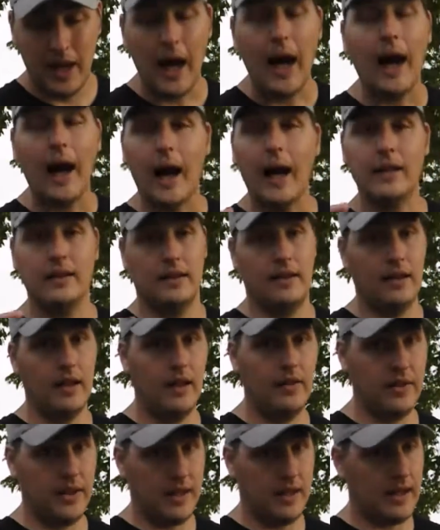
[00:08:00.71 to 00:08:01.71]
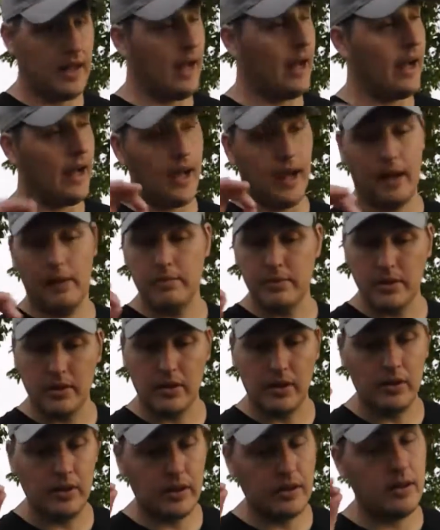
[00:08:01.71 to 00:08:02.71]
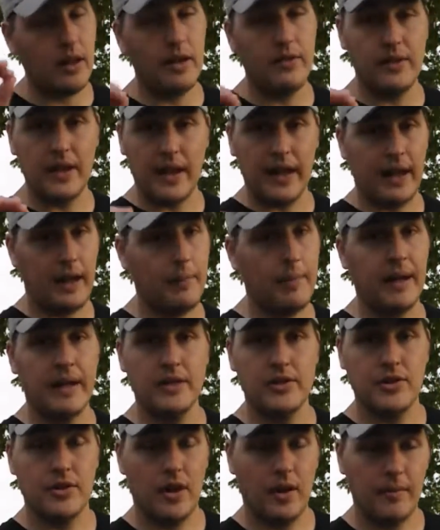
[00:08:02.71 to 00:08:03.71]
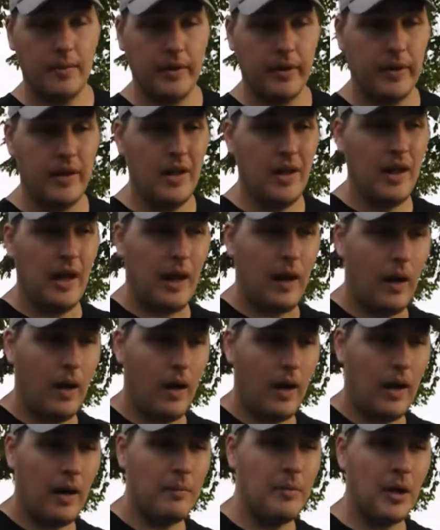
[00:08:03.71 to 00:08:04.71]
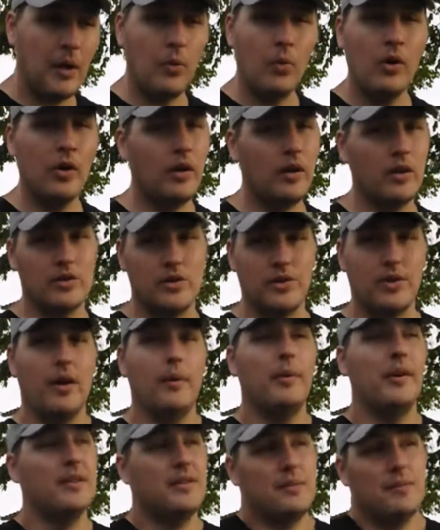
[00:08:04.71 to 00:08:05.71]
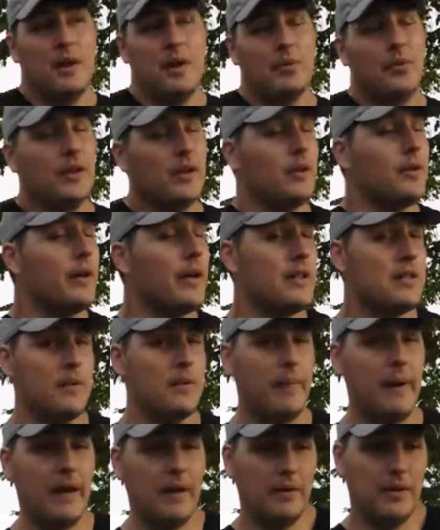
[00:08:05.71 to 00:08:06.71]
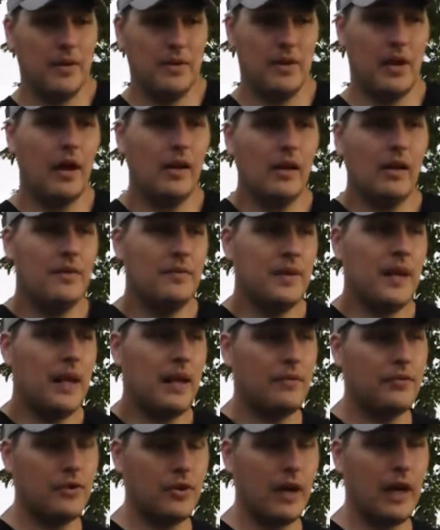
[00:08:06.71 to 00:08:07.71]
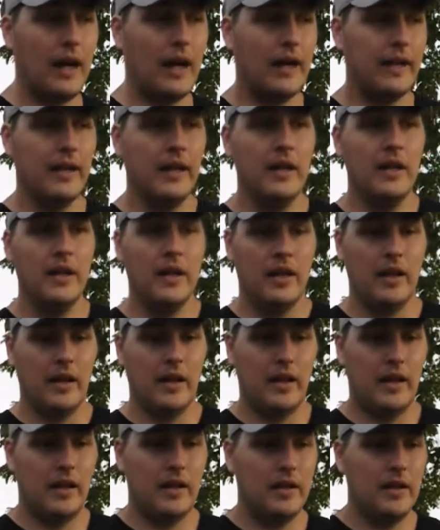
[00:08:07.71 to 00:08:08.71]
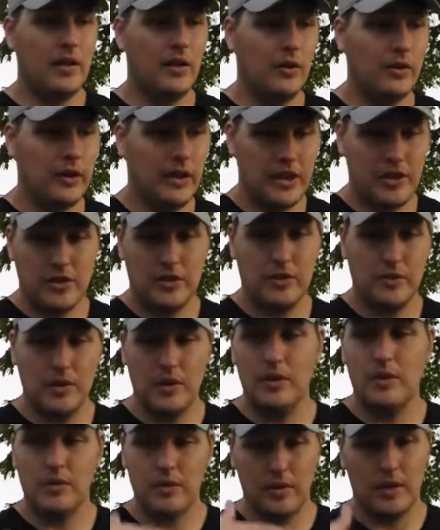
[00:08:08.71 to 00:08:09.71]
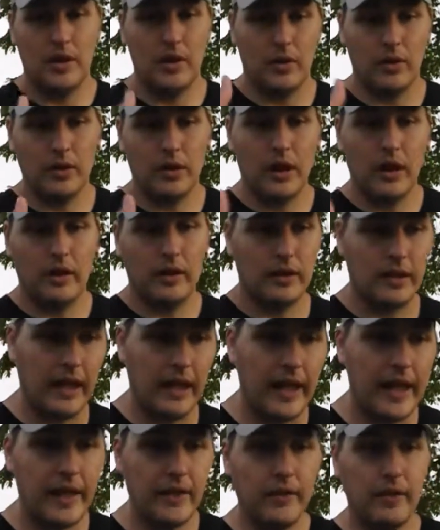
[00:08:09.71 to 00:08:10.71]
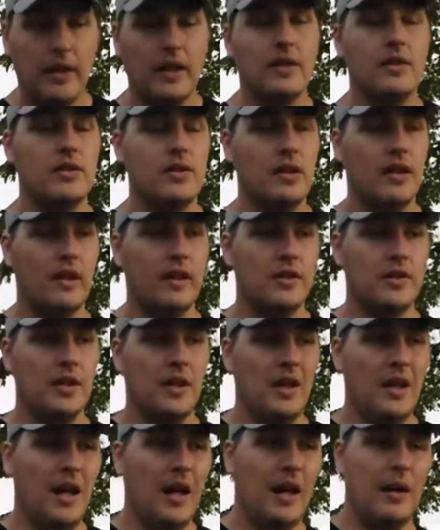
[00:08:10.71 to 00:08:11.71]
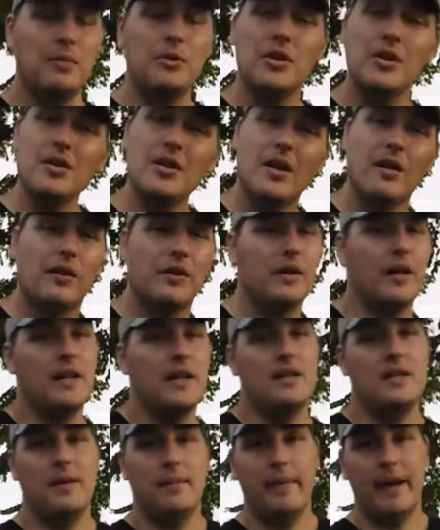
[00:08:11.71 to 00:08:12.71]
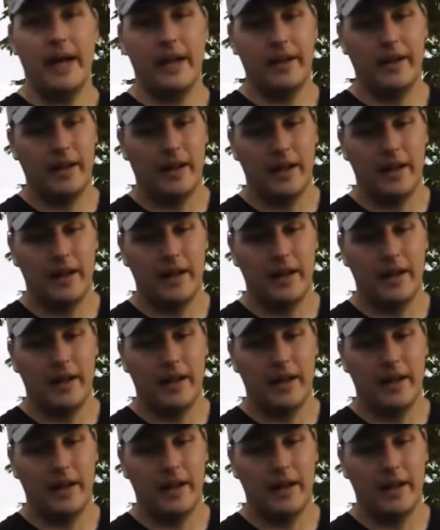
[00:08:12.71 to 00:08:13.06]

I love it. I absolutely love that Alpine Strawberry. I'm not one on strawberries. I'm not really crazy about it, because all of them that I've tried, unless you do a lot of layering and such, I'm just not crazy about it.